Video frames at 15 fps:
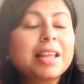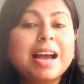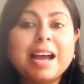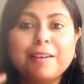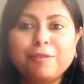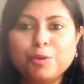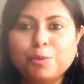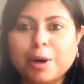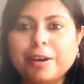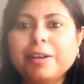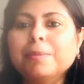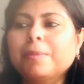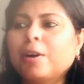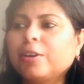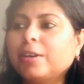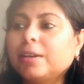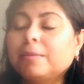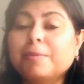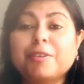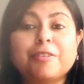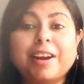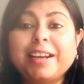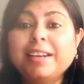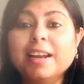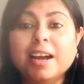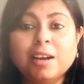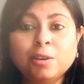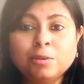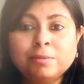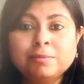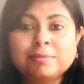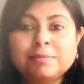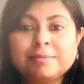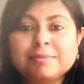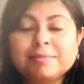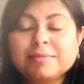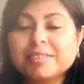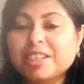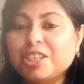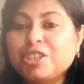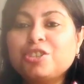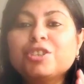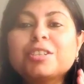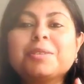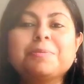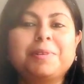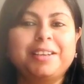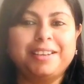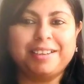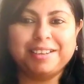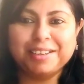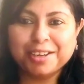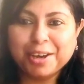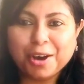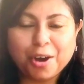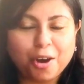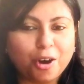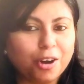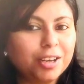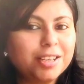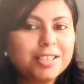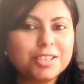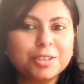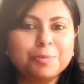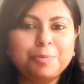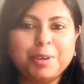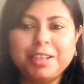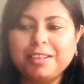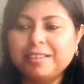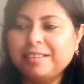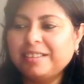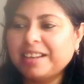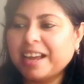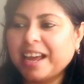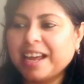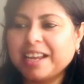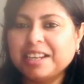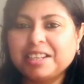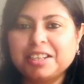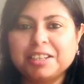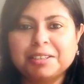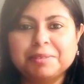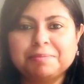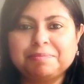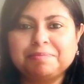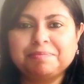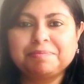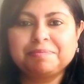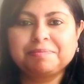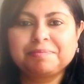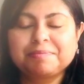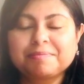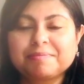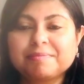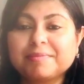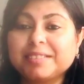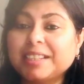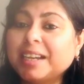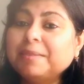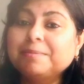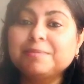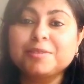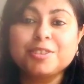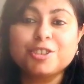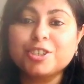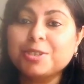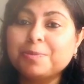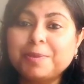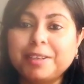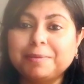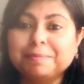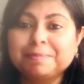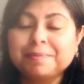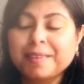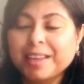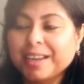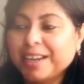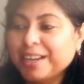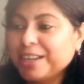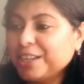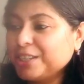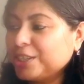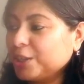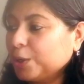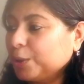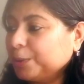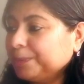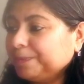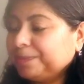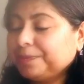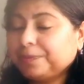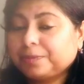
I have to worry about it. But right now, it's just me. Honest opinion and yeah, just me. So